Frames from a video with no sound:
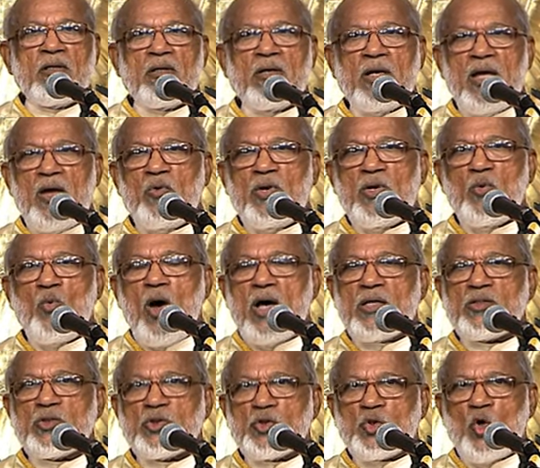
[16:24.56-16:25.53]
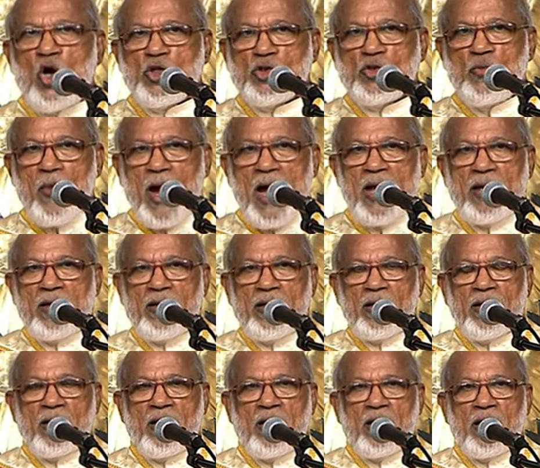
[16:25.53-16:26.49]
David was sought by
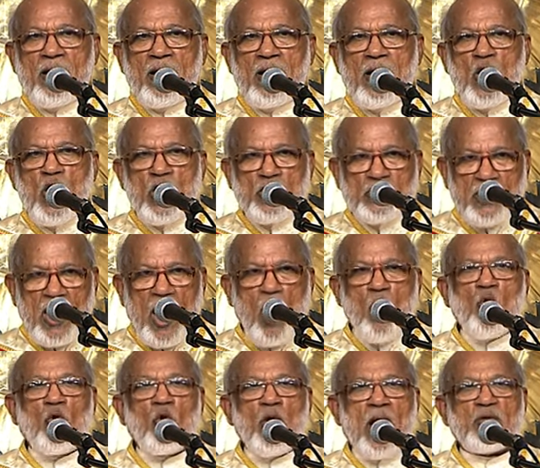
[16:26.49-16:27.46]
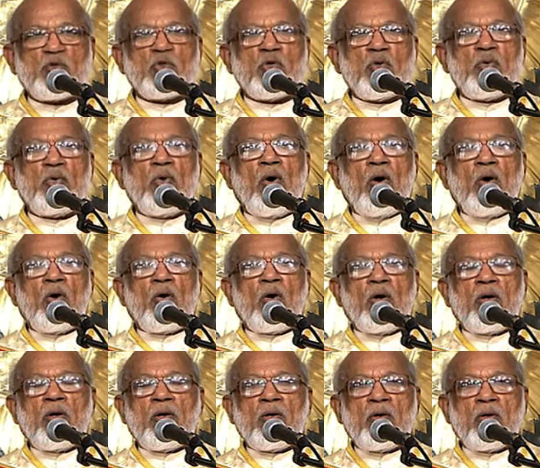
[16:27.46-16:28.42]
uh, Saul, as you know,
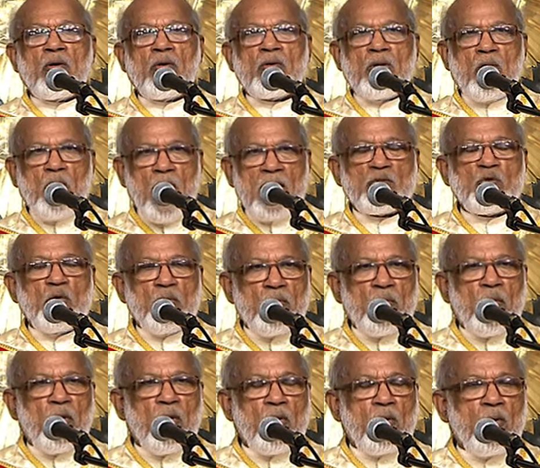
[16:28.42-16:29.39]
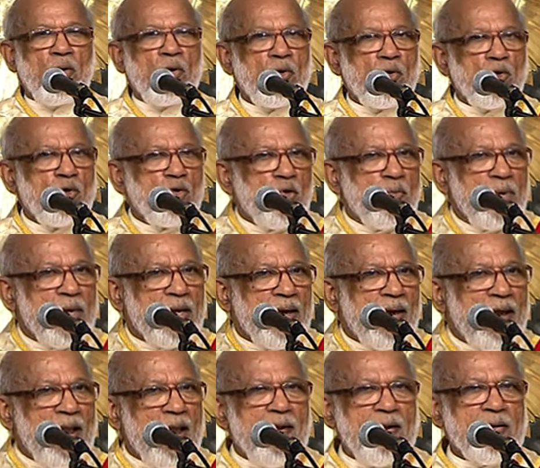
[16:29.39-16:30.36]
uh, as you know, to be
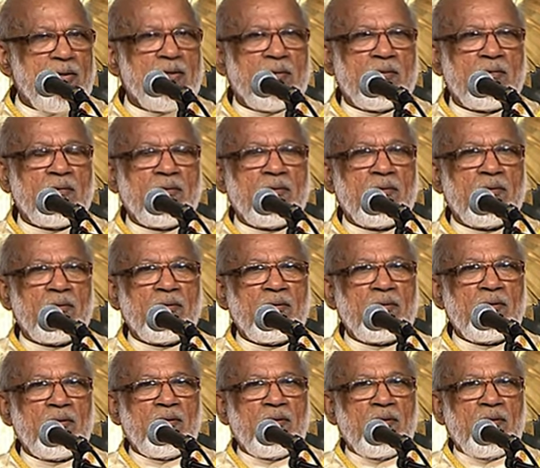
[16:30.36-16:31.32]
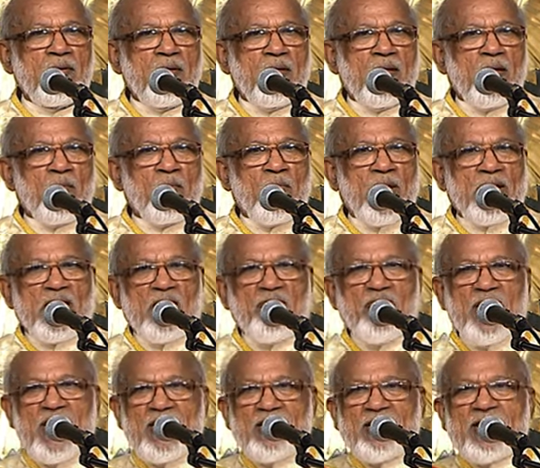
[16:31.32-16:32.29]
killed. But
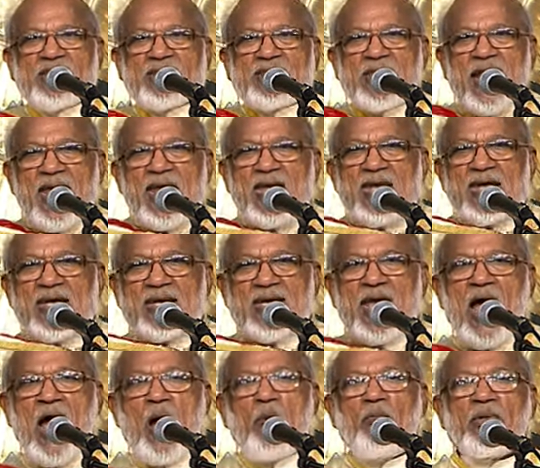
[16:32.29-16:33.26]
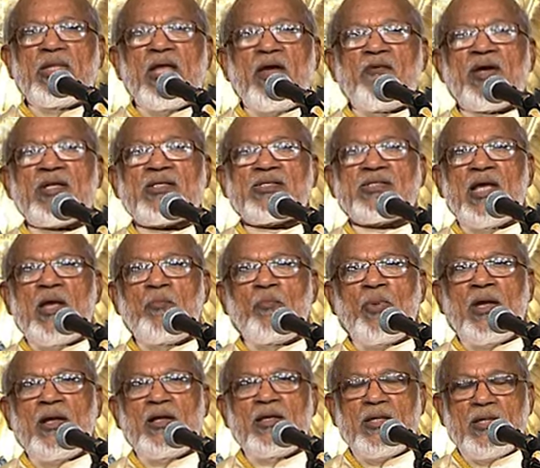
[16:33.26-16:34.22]
even in the same camp they were
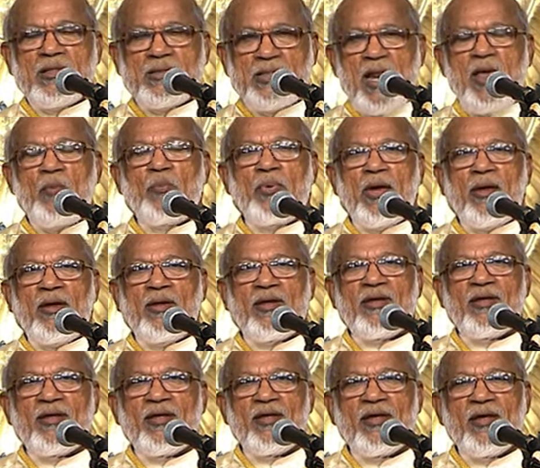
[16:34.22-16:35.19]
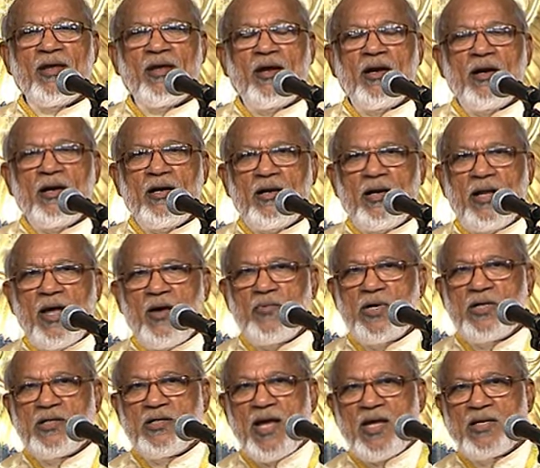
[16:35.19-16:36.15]
sleeping, uh, sleeping
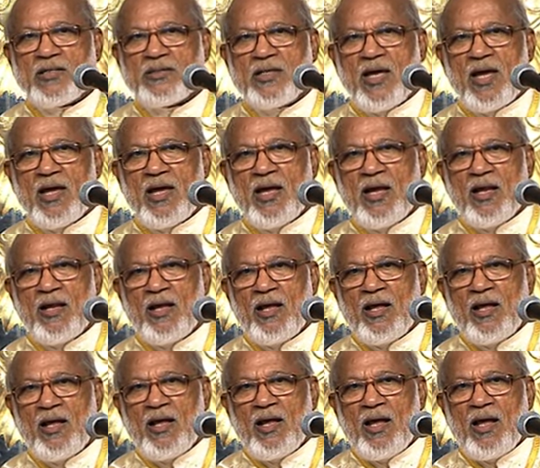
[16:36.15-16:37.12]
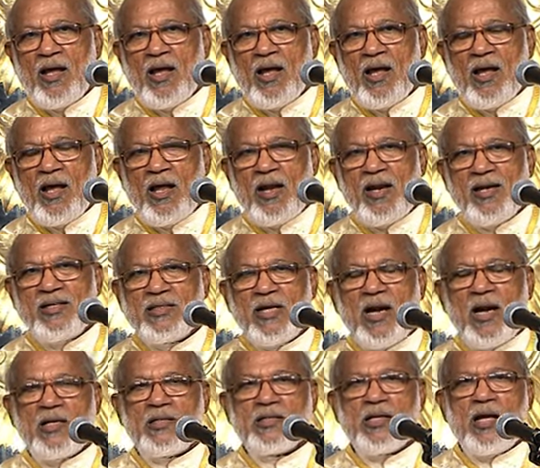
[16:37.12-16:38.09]
David takes a, a
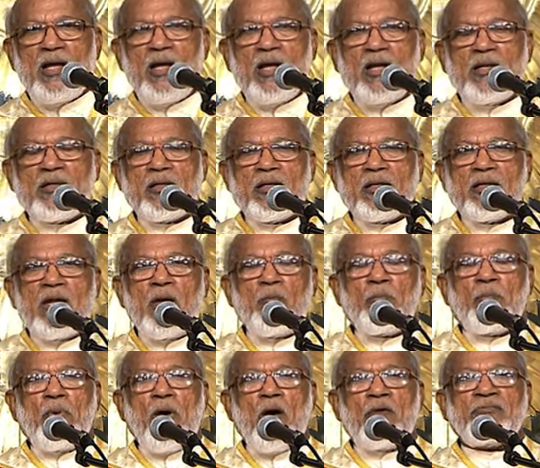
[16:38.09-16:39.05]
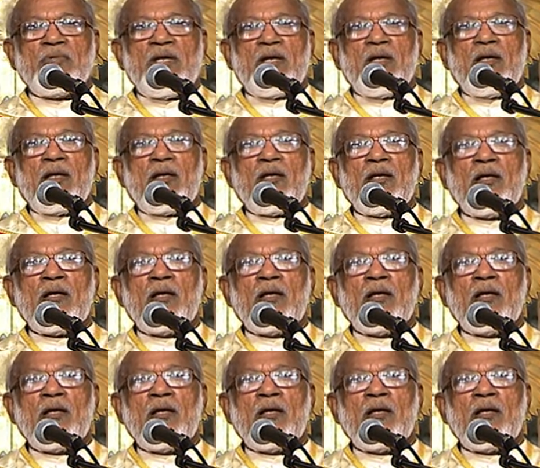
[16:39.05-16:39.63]
little tip of the